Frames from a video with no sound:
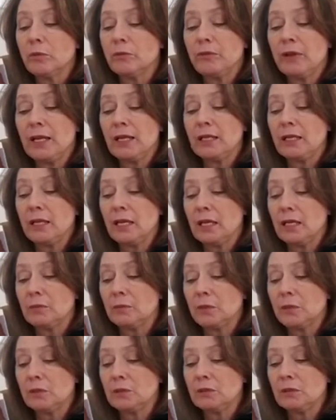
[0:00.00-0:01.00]
of any
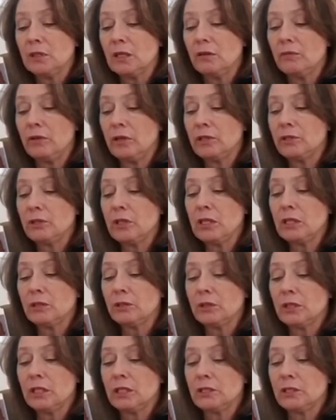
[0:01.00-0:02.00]
animal, eventually
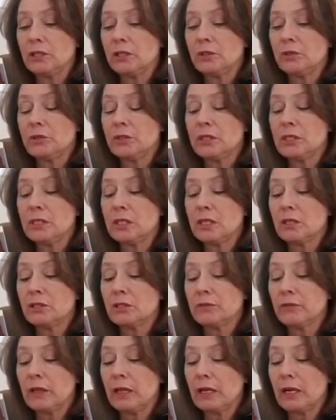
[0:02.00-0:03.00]
learning to use the skills
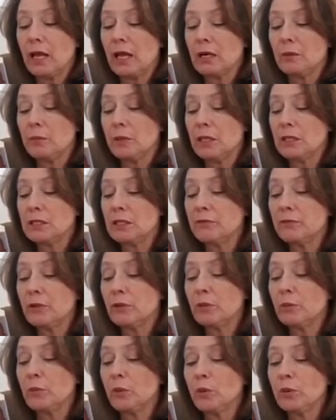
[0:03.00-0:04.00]
of that animal as if they
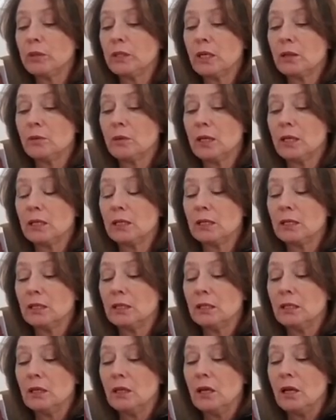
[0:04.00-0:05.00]
were born that way.
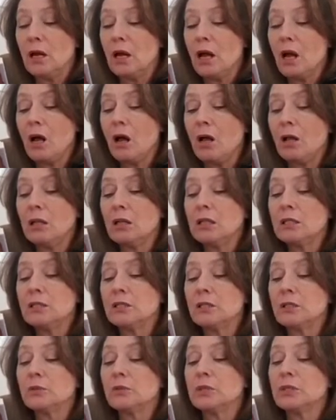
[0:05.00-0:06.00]
All it
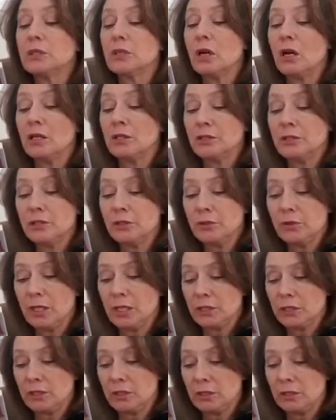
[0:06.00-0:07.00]
took was
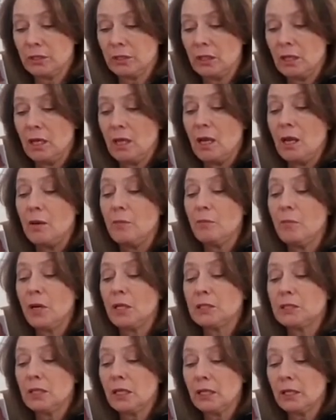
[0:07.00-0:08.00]
concentration,
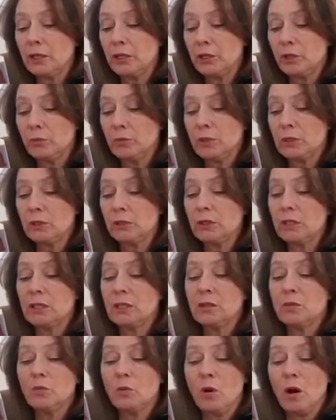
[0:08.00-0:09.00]
much like a human learning
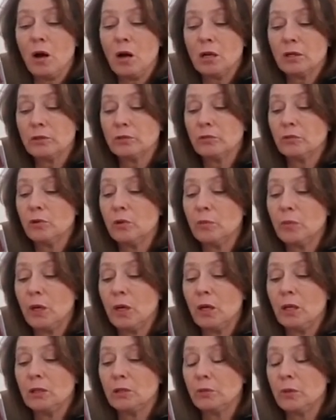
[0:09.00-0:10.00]
to walk, throw a
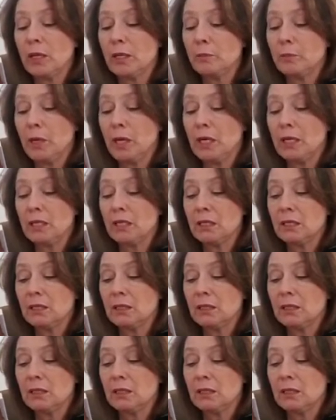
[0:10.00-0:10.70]
ball, or ride a bike.